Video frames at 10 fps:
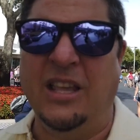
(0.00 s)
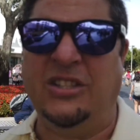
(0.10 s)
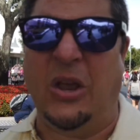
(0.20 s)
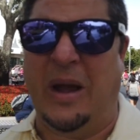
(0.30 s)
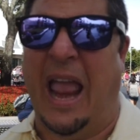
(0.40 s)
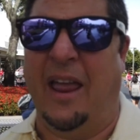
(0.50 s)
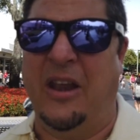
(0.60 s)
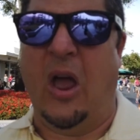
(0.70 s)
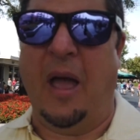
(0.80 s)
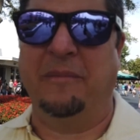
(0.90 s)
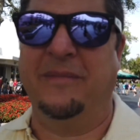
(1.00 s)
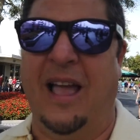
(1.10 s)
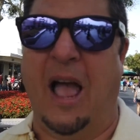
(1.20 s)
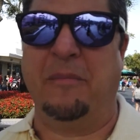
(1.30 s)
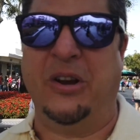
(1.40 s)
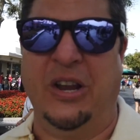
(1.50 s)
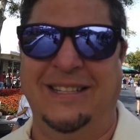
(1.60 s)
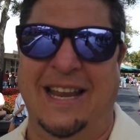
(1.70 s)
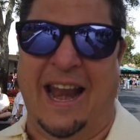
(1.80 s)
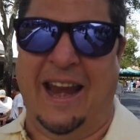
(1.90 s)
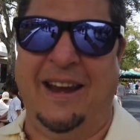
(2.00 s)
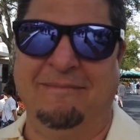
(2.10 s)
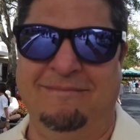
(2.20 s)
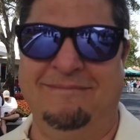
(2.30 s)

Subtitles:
So yeah, no, I'm good today.